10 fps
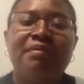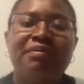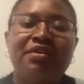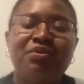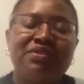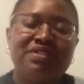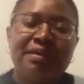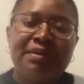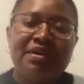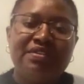It was
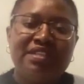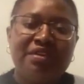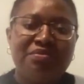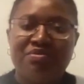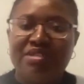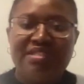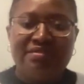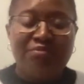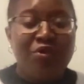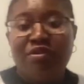about
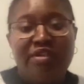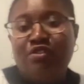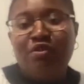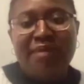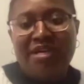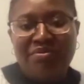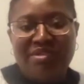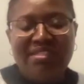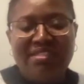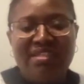it's on my
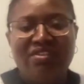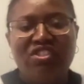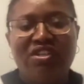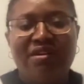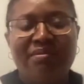research,